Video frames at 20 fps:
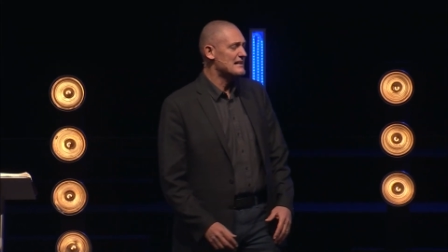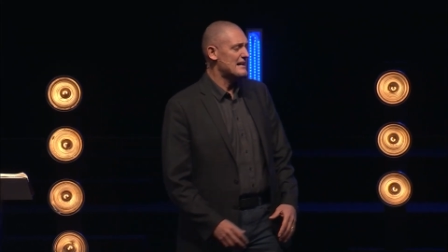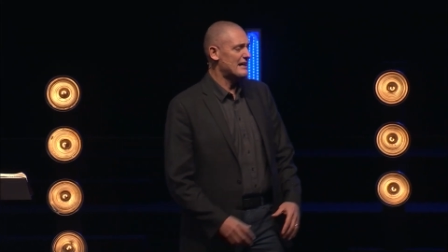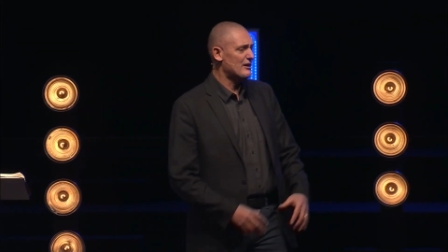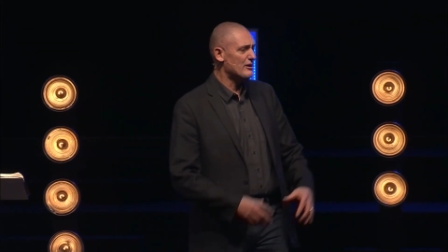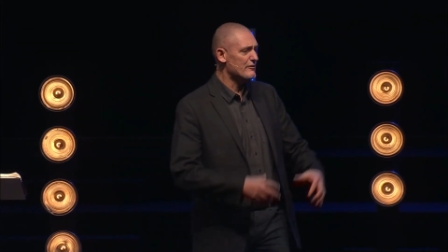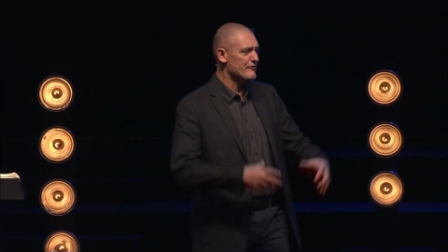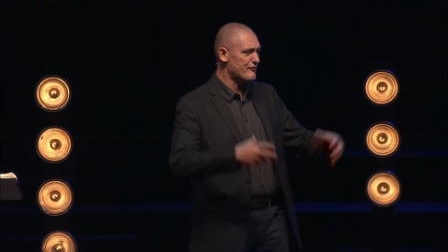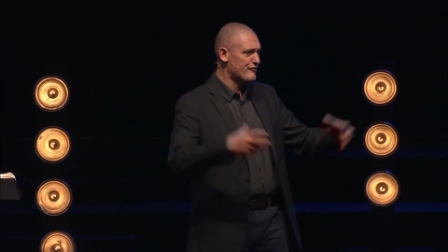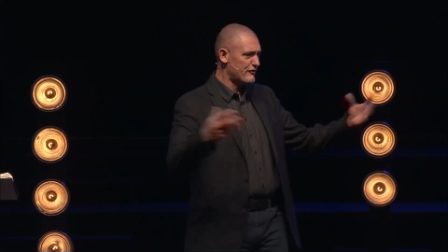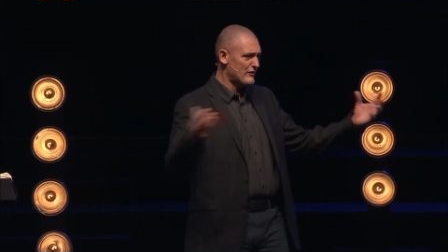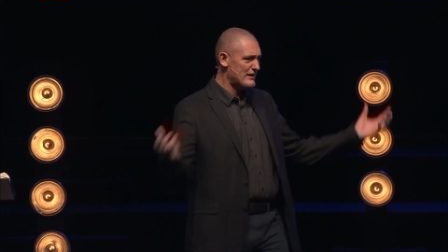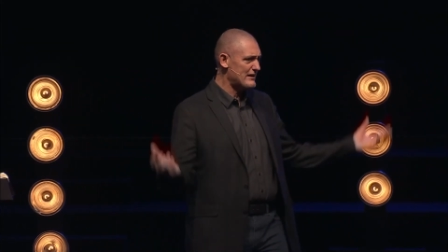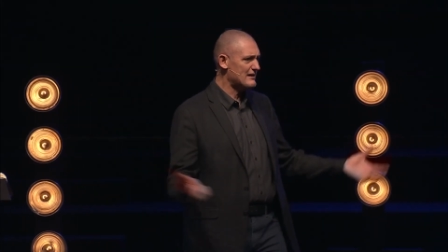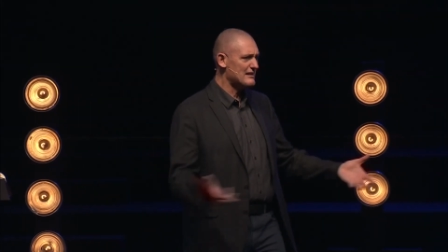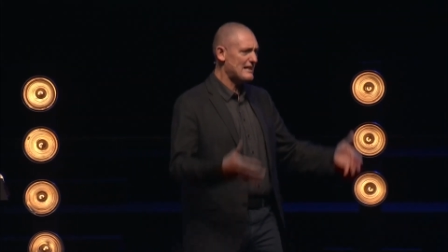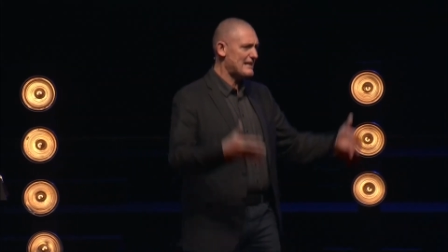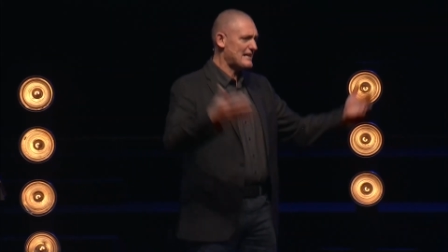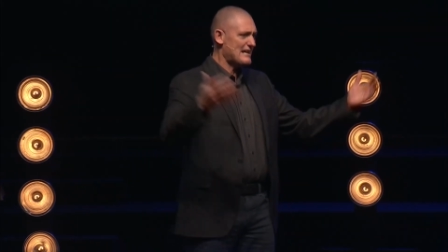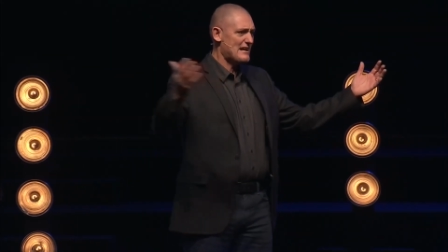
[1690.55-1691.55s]
I don't
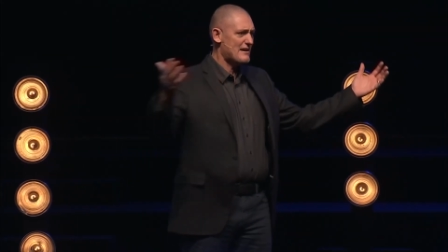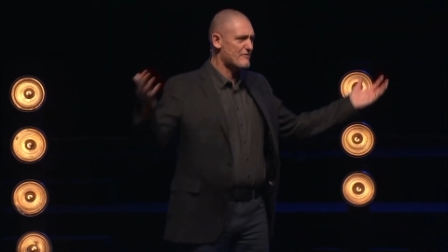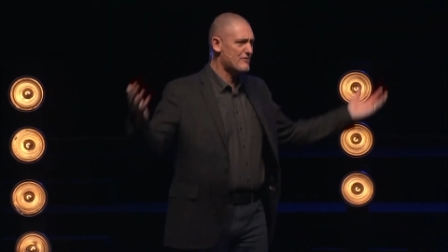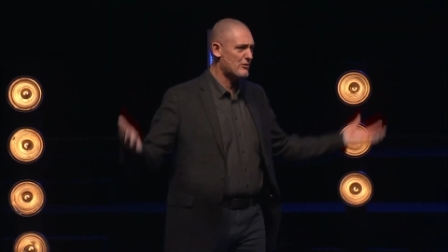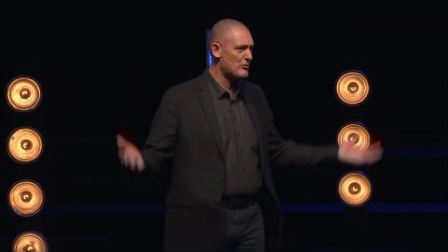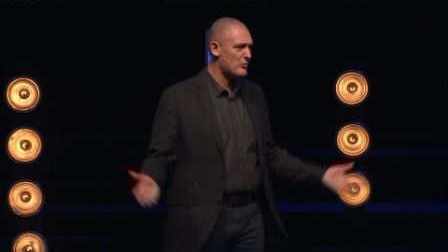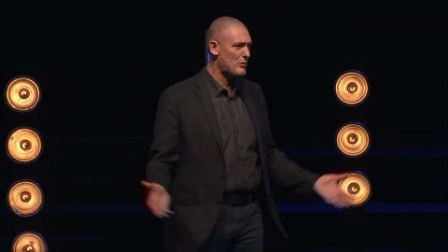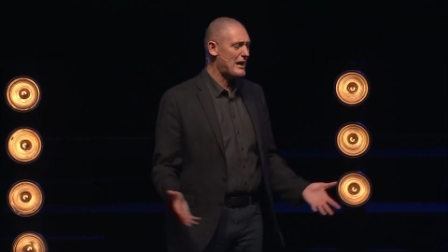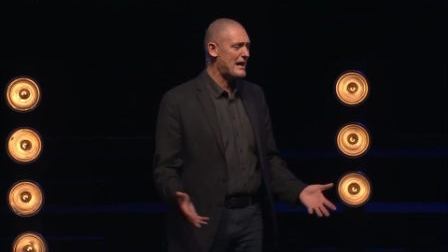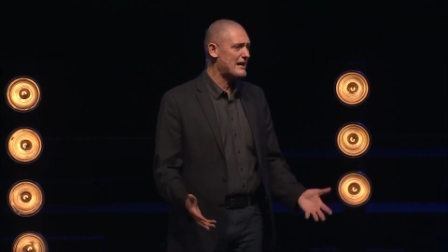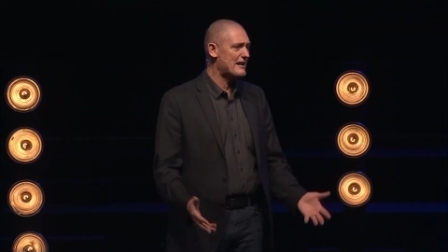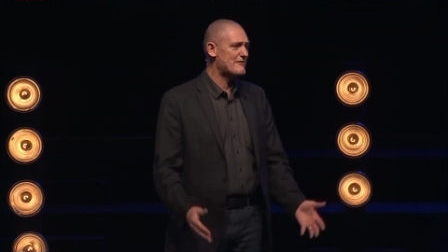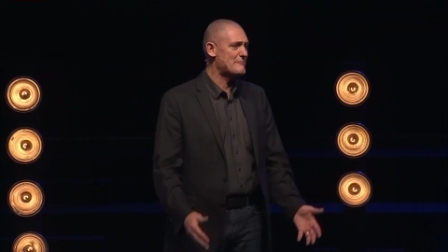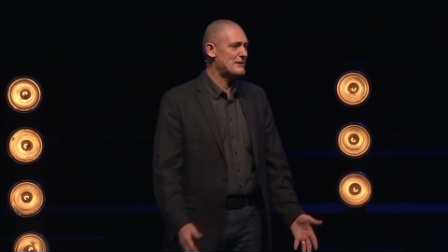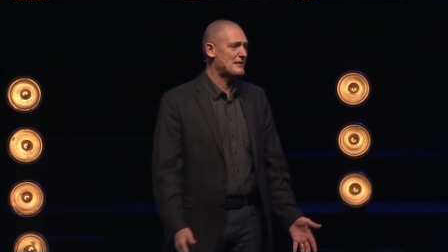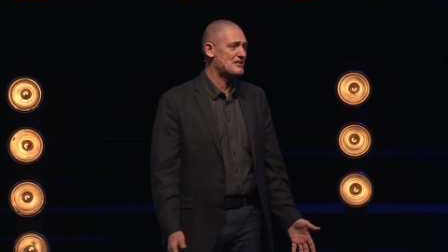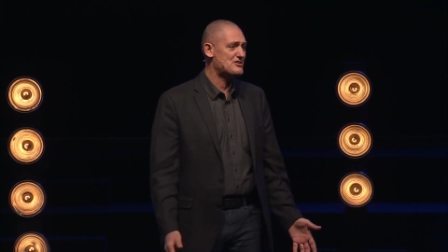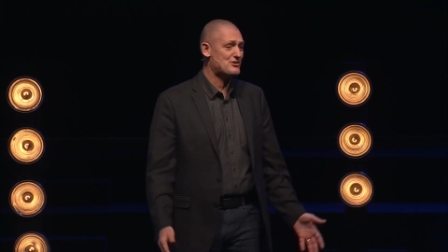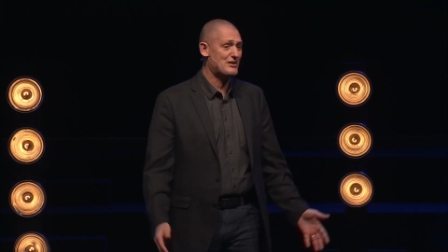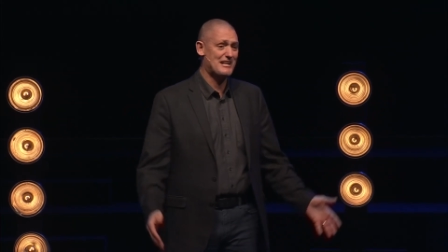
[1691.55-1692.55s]
feel any of the weight of
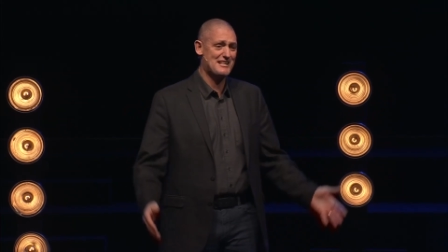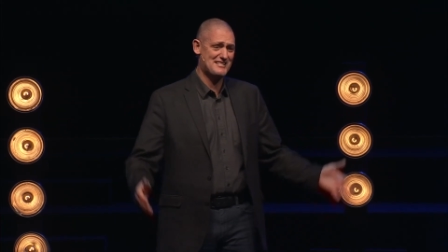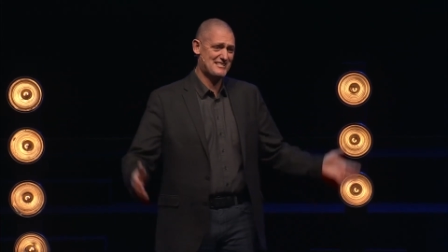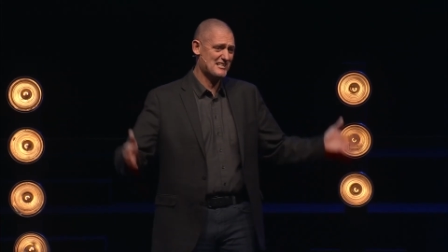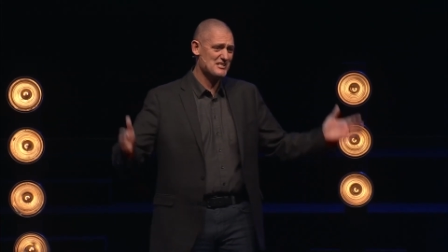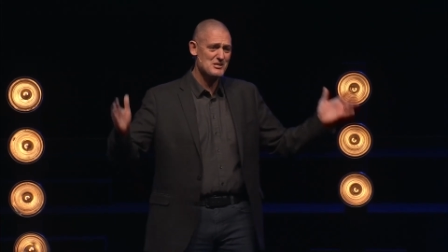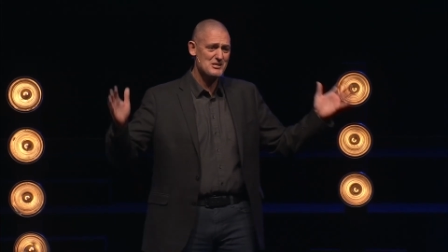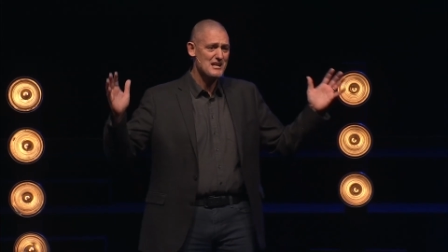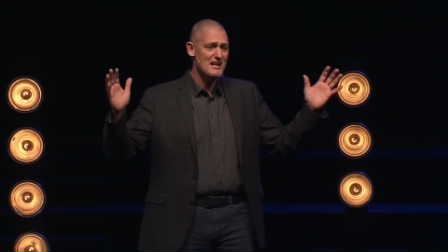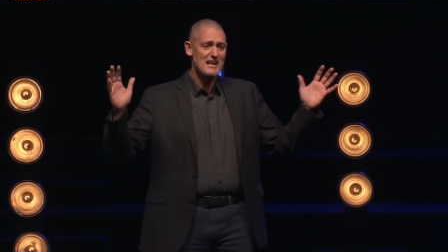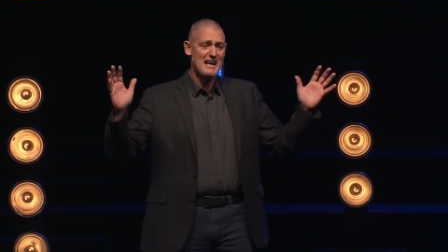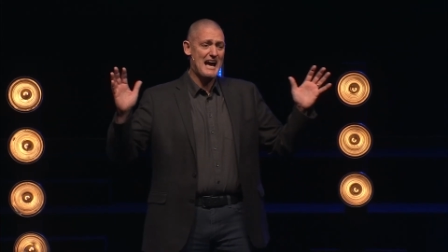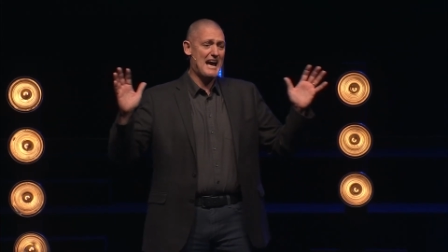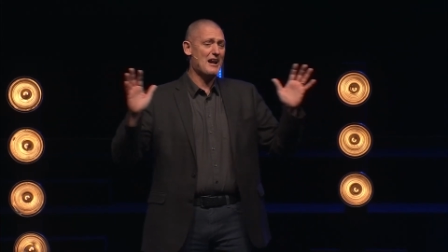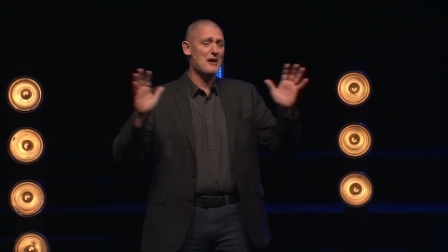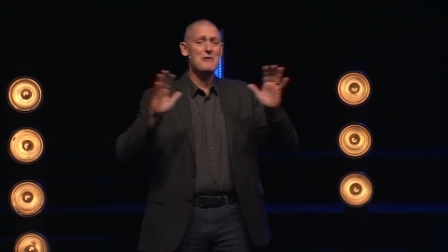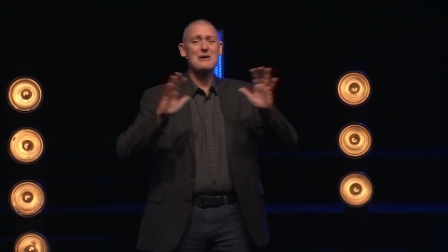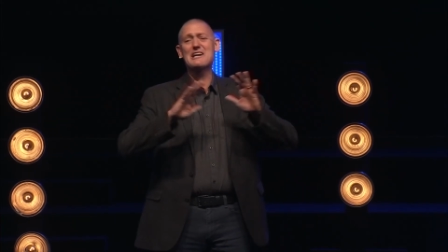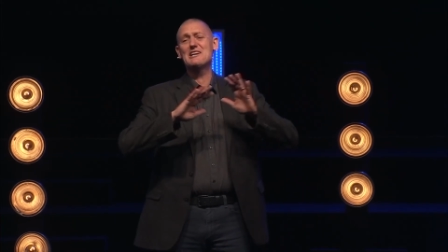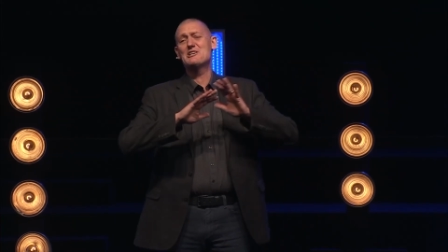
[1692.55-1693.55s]
ministry. I just, I
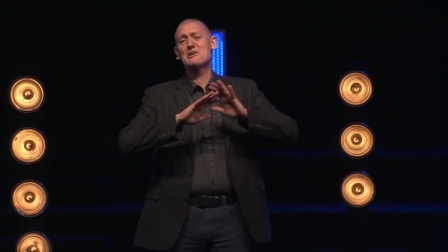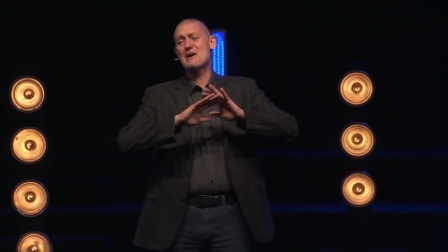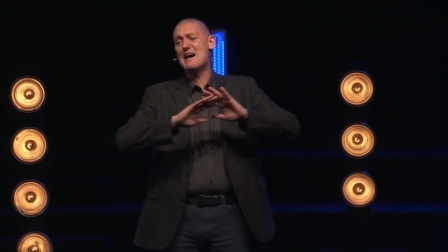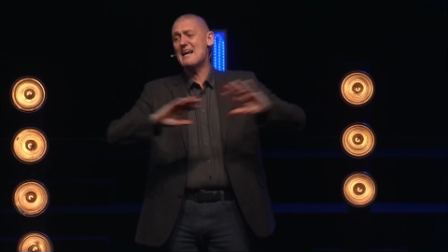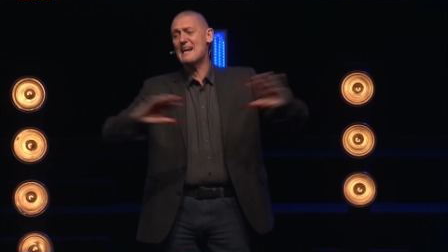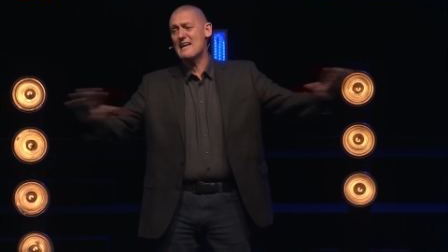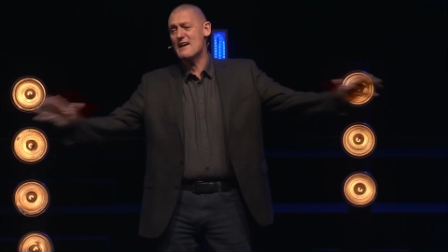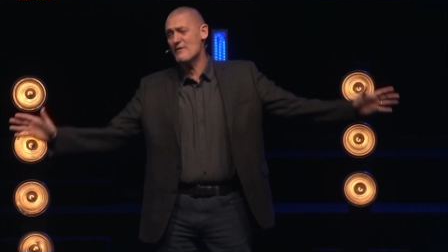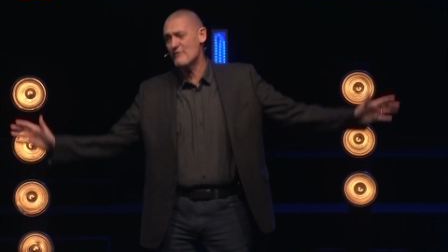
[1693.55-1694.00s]
don't want to do any